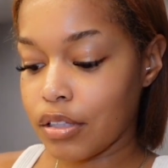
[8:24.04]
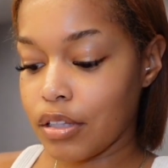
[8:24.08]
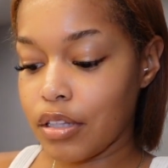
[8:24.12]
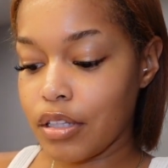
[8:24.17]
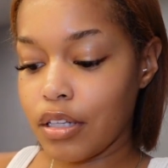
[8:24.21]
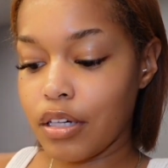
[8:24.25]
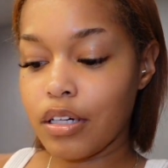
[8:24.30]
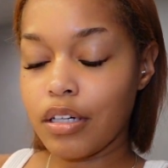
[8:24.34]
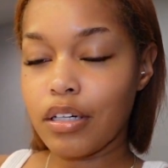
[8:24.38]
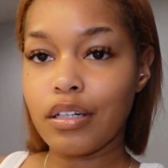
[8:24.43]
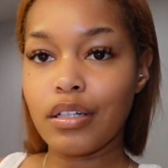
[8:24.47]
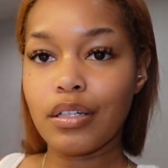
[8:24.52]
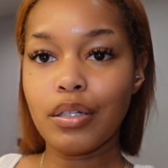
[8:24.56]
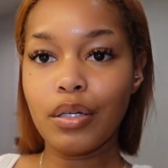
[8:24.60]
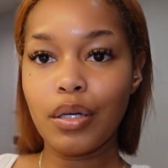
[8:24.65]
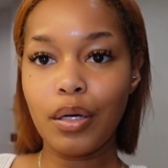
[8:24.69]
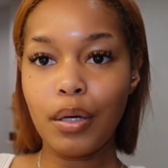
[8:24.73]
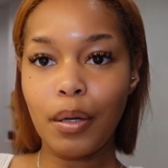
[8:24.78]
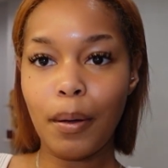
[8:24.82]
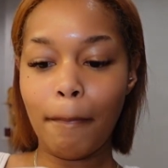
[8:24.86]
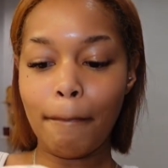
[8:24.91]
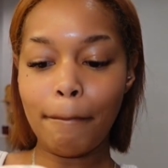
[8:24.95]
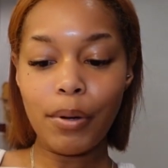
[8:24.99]
The
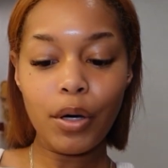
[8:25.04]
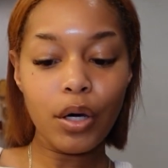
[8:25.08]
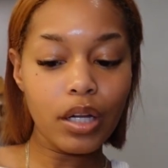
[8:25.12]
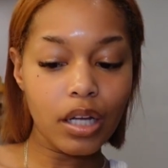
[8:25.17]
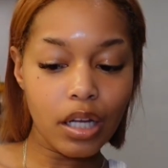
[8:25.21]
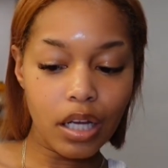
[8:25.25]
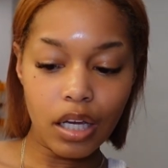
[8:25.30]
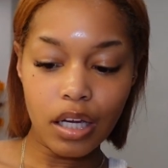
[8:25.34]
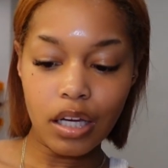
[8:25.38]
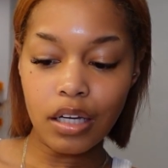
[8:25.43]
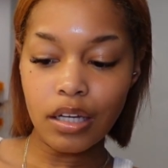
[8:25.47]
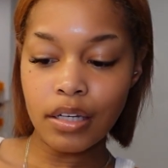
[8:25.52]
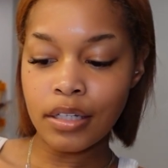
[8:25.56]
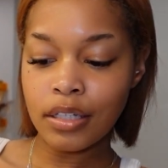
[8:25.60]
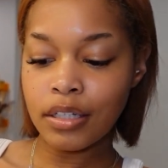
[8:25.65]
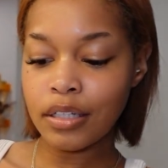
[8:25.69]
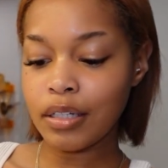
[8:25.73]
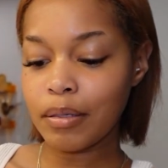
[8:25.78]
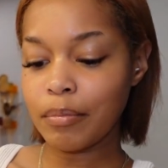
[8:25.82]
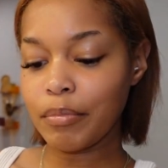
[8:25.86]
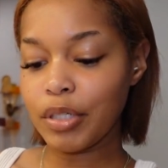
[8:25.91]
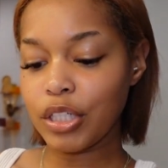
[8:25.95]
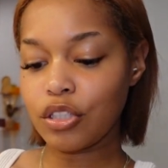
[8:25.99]
pudding
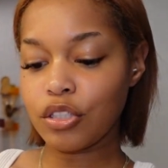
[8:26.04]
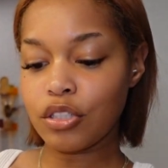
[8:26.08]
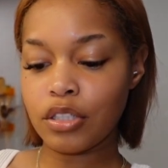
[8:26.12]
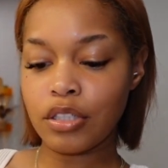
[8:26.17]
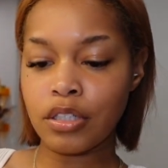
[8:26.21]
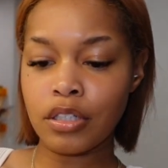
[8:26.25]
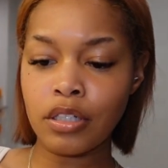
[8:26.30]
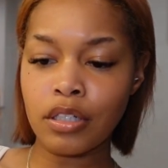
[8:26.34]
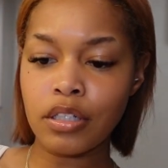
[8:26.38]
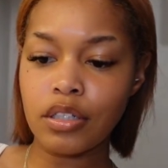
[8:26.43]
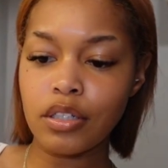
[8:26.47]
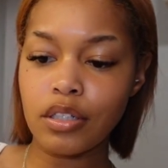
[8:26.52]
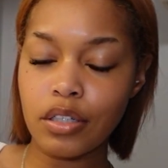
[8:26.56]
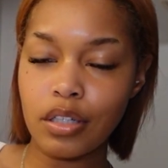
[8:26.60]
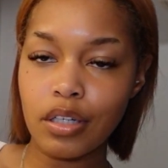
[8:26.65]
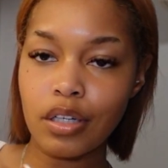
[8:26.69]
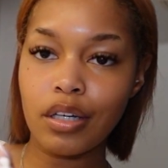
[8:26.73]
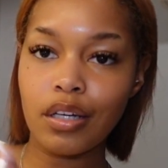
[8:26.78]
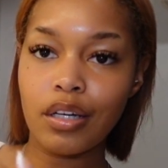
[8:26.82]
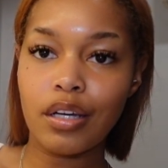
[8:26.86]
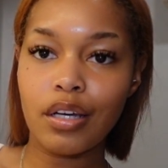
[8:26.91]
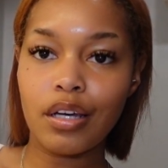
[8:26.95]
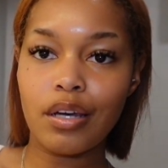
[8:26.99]
mixture
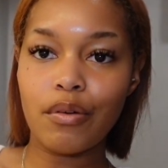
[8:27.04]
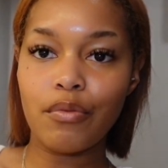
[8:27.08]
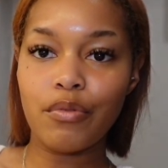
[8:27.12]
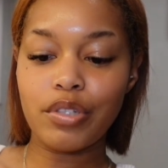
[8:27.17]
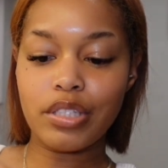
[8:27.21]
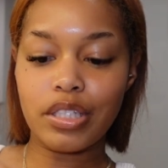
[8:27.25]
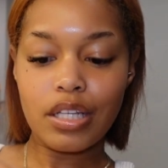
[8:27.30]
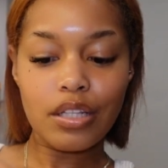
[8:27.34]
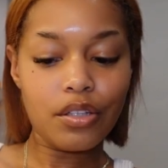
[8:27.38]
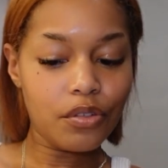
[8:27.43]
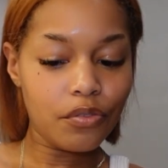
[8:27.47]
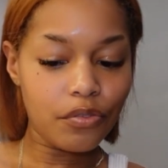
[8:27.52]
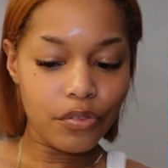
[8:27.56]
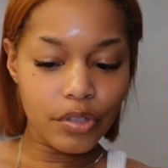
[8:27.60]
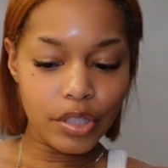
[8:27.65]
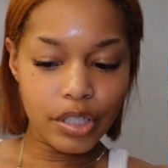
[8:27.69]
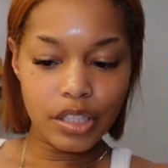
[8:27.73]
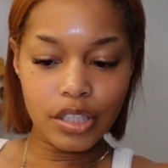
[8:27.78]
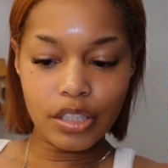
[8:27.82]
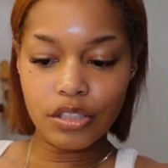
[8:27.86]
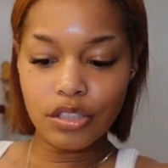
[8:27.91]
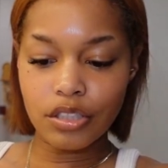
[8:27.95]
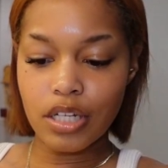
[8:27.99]
was in the
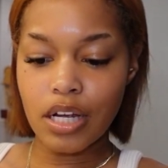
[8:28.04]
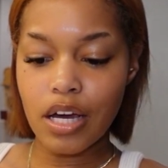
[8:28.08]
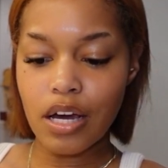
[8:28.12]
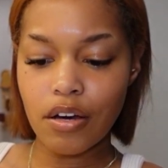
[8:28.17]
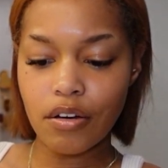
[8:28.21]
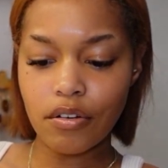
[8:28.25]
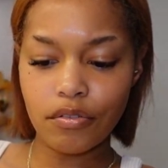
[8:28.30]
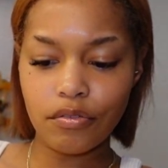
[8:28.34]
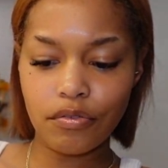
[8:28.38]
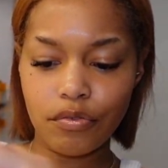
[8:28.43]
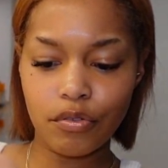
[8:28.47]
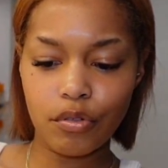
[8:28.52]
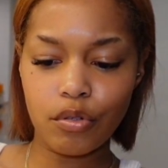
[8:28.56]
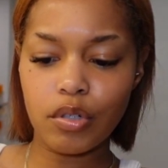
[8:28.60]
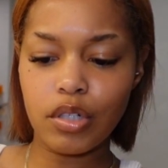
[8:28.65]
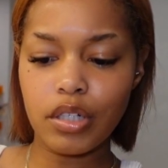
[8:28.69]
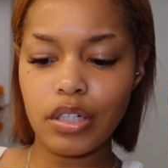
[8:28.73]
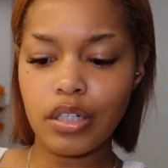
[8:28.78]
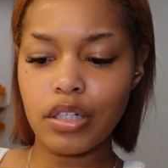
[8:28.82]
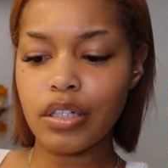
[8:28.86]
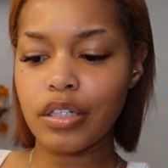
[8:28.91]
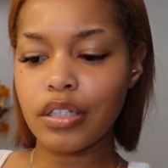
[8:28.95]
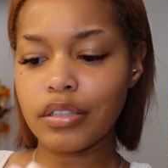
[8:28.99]
fridge now for,
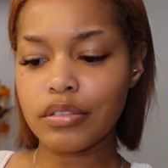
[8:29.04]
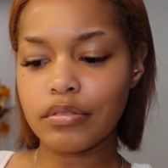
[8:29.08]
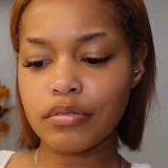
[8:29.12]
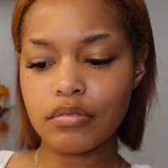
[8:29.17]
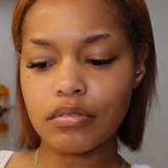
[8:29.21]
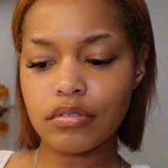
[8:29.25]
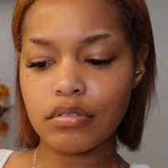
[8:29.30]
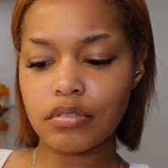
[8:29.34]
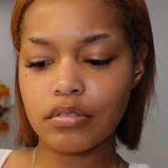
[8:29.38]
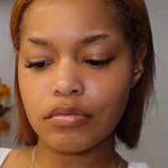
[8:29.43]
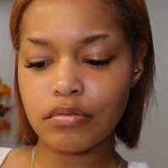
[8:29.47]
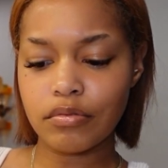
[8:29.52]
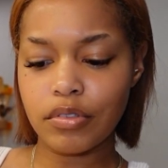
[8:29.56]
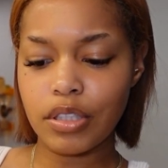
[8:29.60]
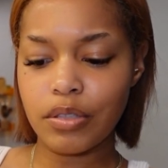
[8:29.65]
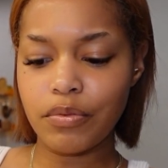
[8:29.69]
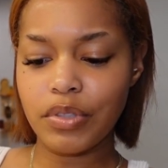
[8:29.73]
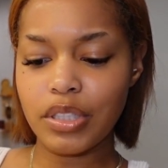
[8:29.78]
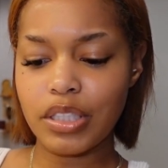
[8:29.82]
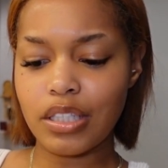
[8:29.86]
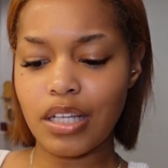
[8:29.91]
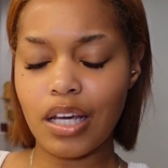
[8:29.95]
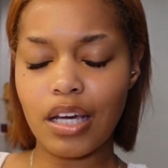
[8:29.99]
what did
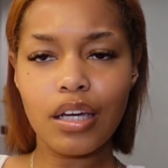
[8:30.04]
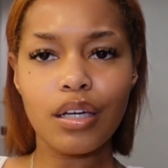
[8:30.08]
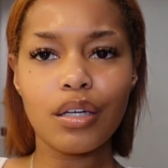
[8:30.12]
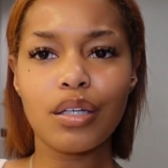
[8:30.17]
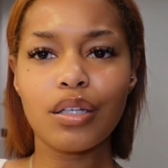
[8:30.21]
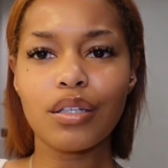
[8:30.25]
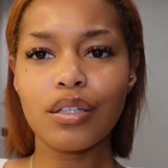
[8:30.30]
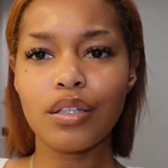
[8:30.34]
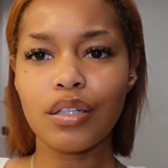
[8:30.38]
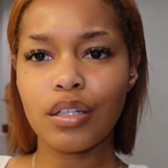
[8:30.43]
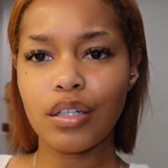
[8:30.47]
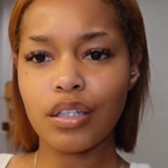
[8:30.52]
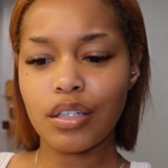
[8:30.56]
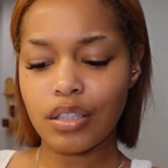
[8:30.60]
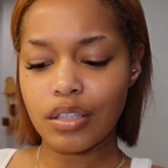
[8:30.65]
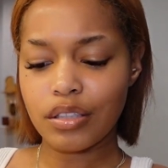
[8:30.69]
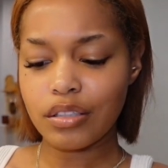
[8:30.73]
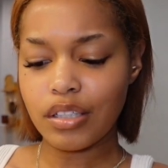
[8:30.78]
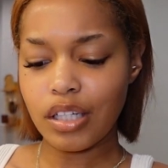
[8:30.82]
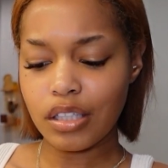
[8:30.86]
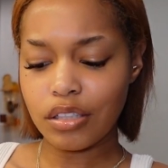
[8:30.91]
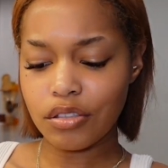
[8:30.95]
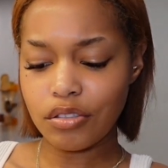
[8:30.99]
we say?
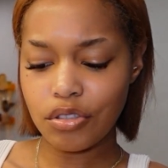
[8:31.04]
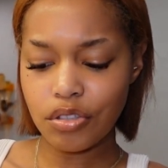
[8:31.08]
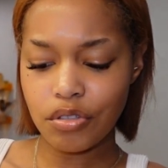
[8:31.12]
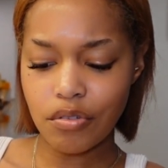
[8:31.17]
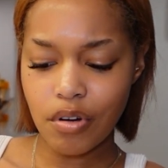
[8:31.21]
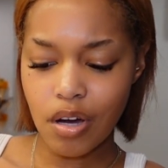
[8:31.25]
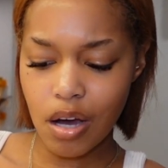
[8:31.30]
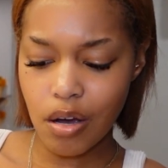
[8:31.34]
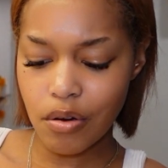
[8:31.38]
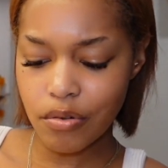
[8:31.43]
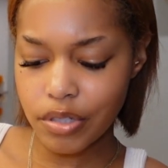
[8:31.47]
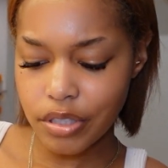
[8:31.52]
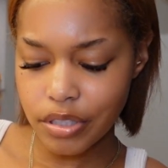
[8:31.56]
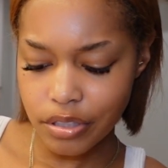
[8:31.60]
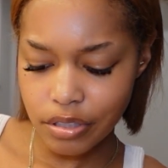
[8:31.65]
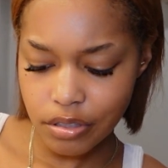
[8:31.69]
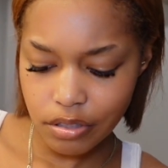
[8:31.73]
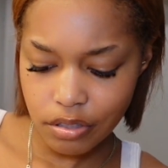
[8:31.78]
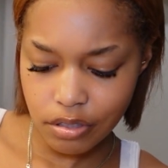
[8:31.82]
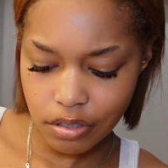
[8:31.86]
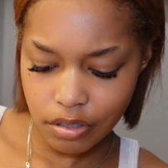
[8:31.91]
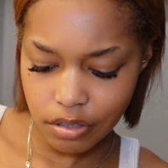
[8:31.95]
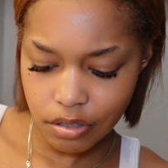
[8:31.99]
Like 2
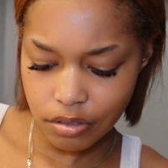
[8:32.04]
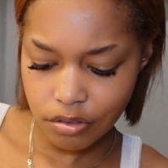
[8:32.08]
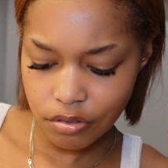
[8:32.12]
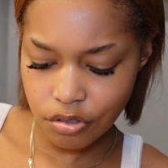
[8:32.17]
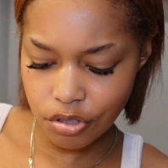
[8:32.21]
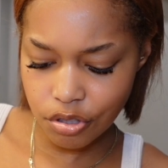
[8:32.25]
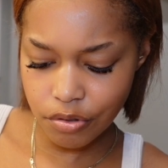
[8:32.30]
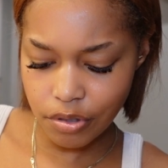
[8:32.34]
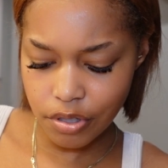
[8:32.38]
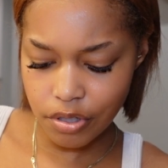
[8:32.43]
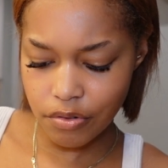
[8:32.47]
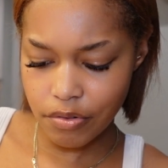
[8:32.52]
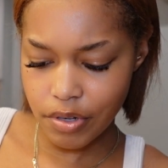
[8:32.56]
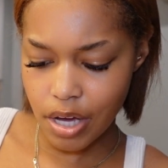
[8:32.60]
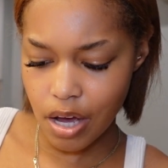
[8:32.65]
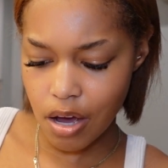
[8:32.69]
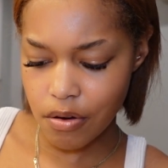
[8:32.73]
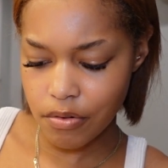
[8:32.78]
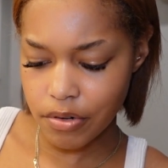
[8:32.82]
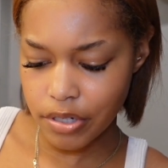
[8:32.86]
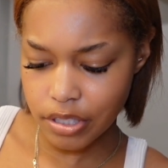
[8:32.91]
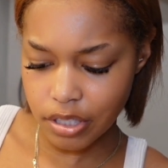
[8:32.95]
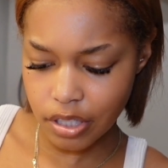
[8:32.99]
hours? 2 or 3
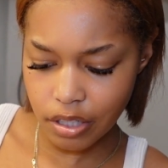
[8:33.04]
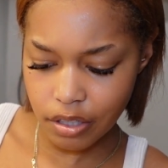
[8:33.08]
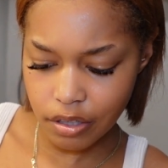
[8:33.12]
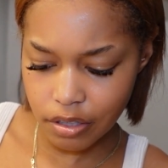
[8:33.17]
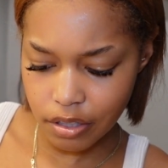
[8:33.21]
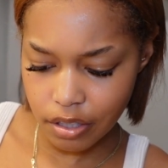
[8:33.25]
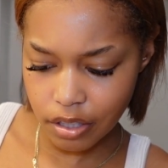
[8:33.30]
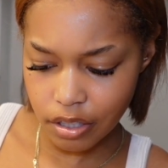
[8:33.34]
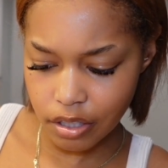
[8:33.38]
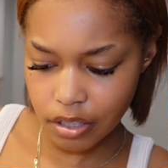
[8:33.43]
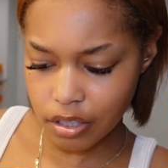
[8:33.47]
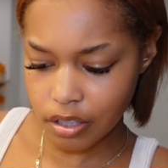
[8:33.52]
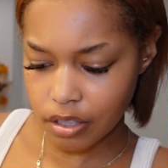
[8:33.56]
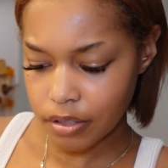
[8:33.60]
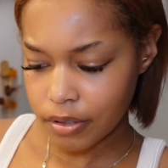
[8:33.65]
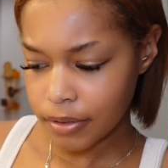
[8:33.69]
hours, I think.